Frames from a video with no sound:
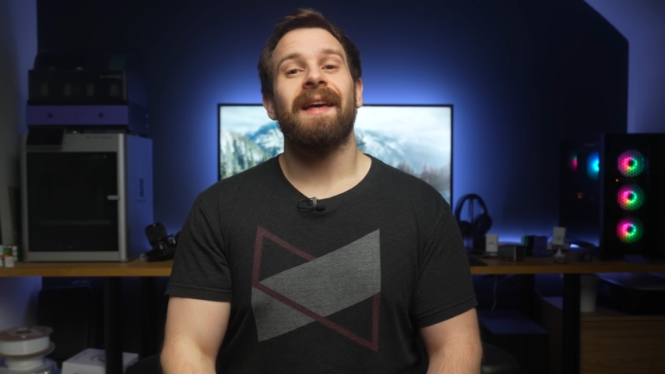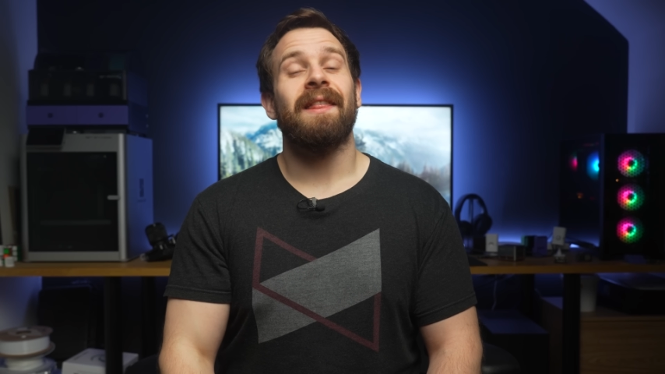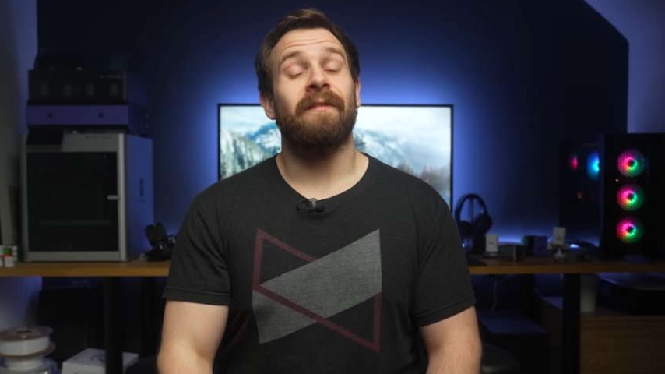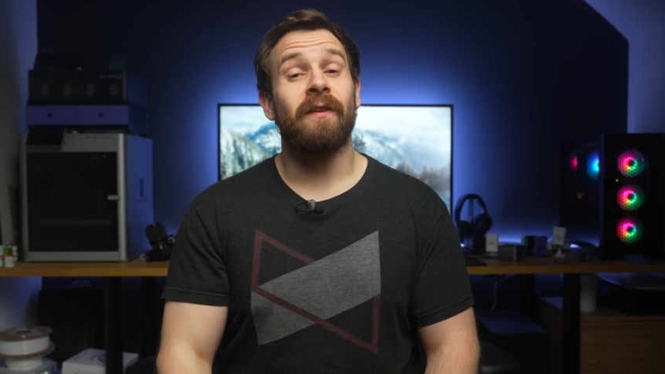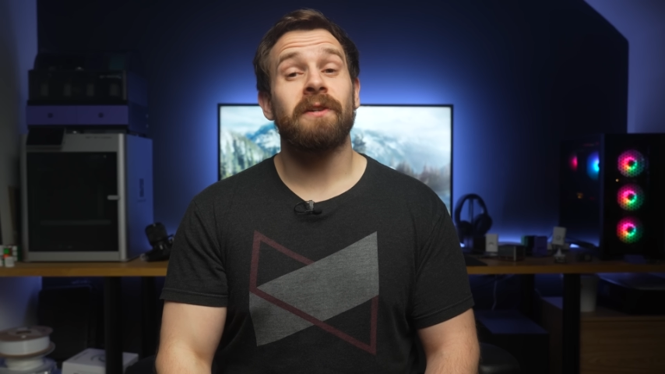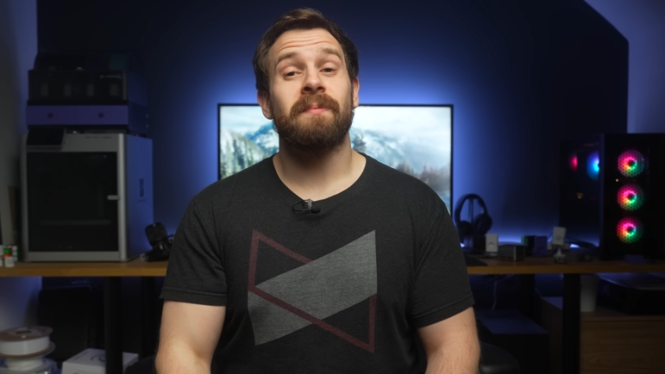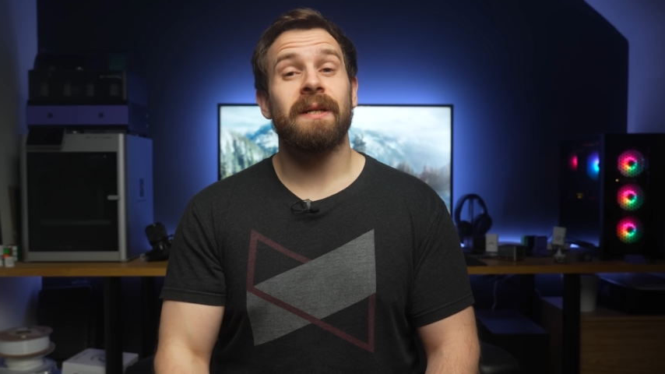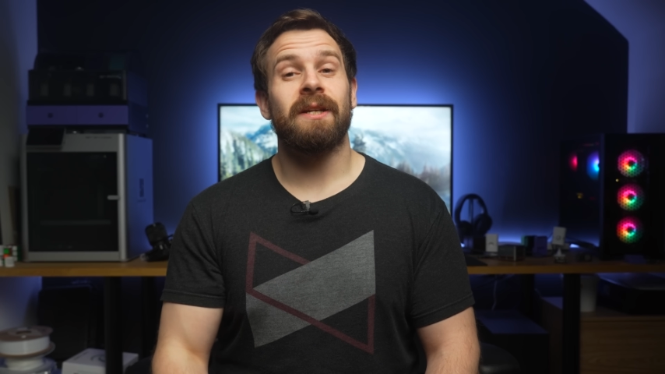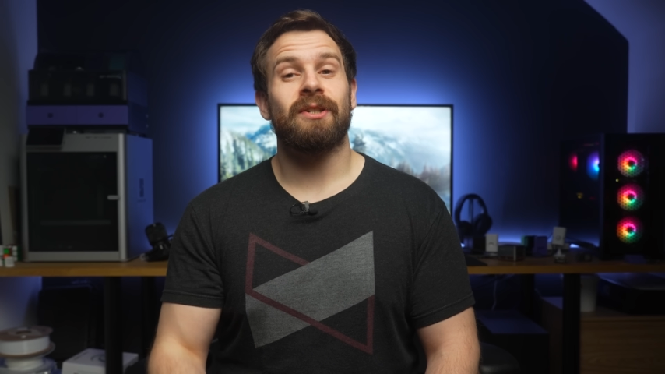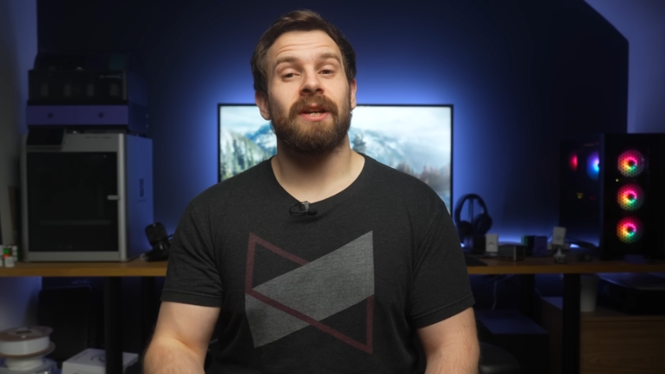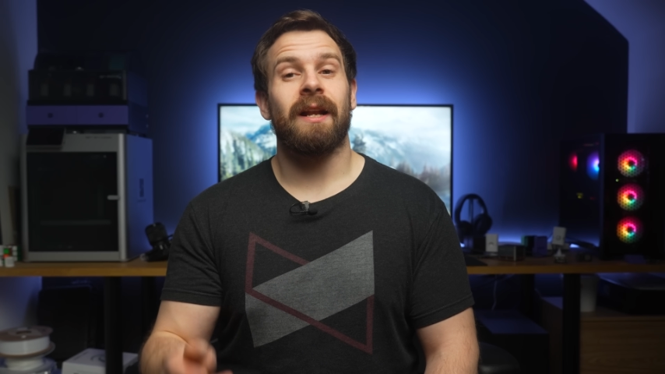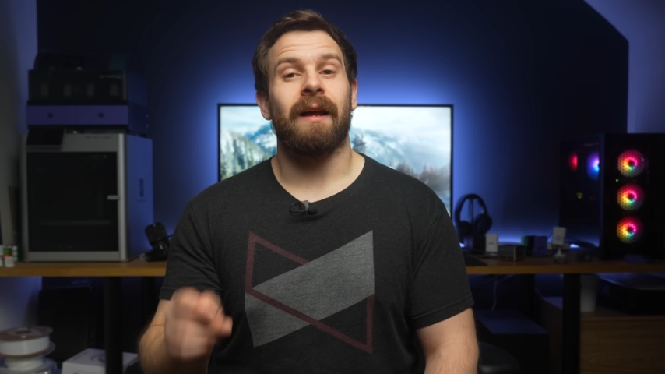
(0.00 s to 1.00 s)
The first
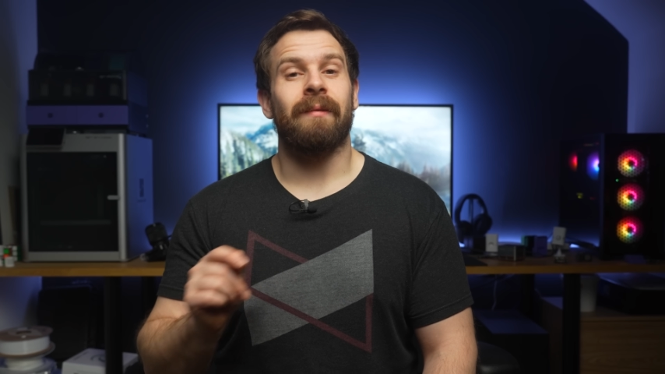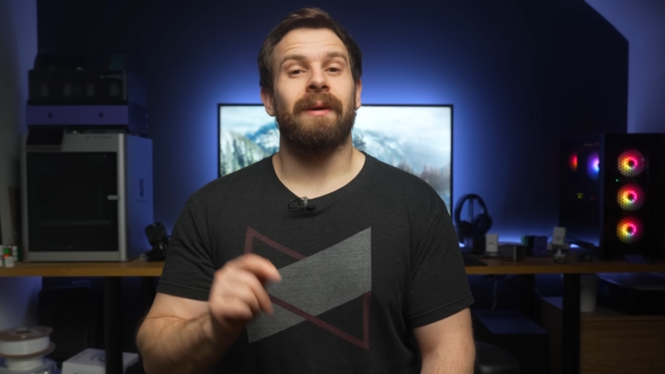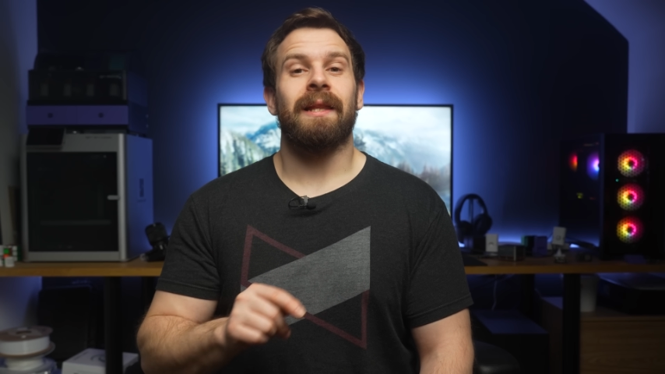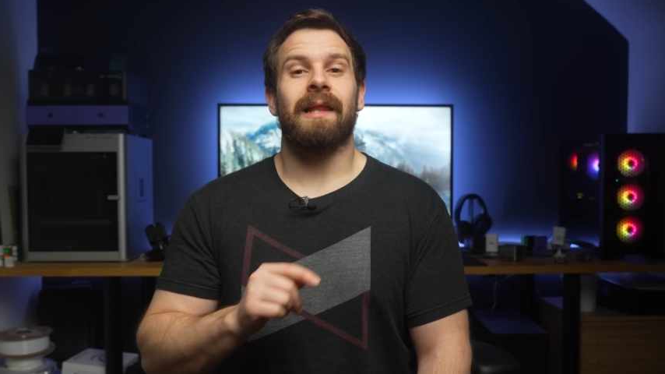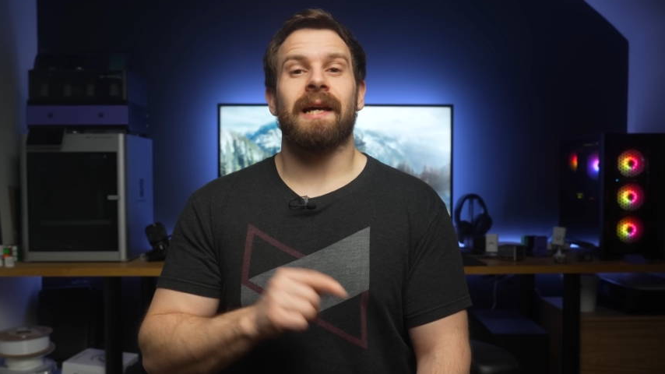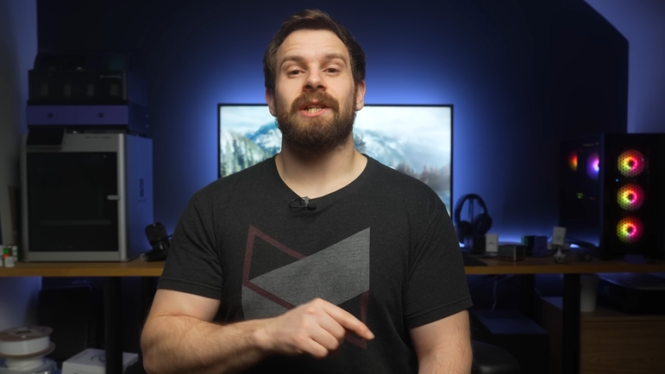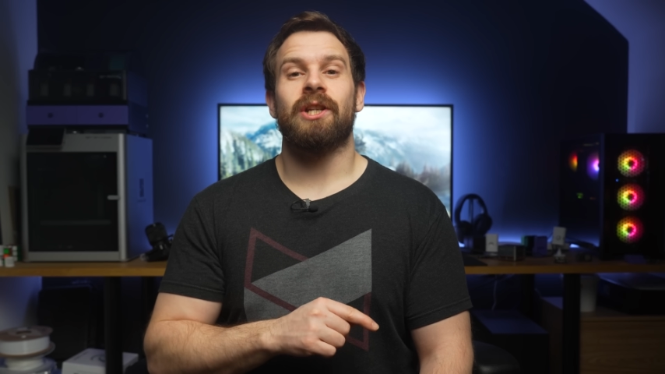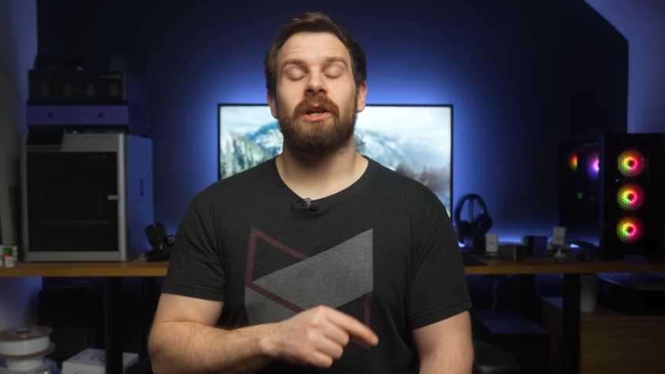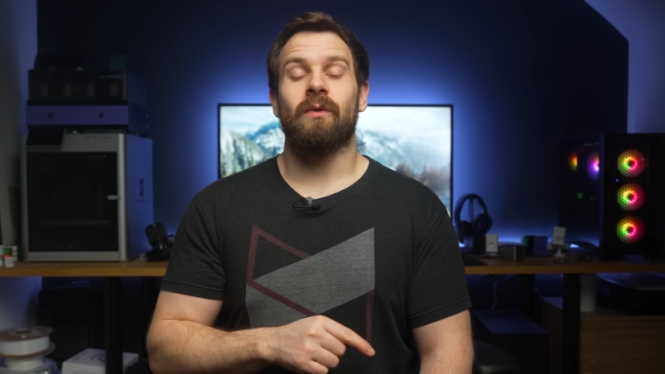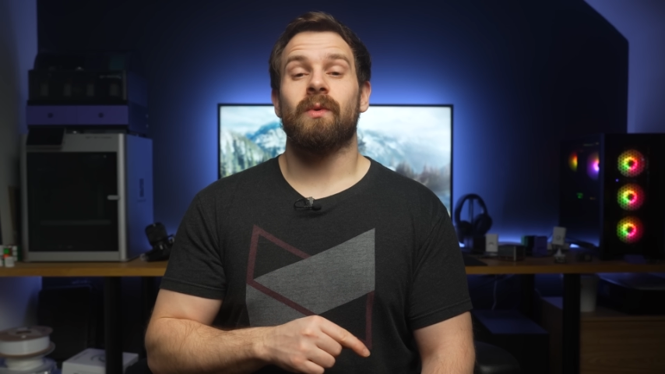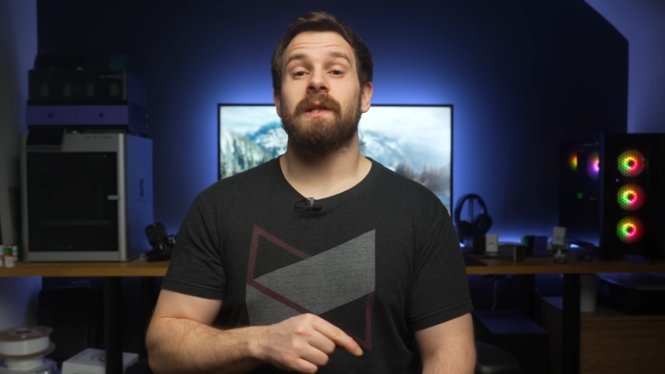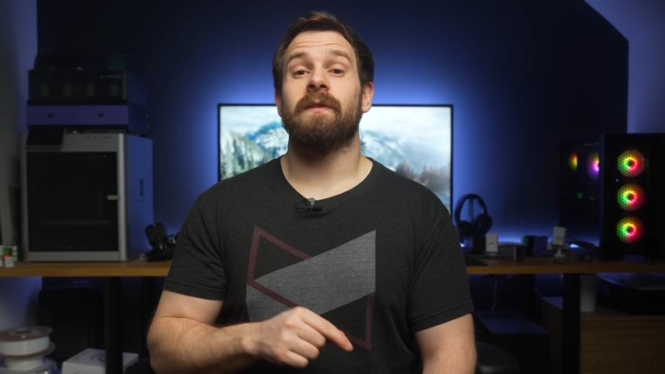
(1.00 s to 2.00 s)
prediction I made last
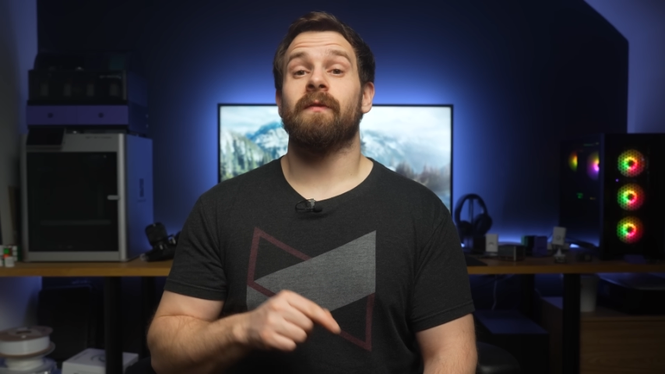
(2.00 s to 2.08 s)
year was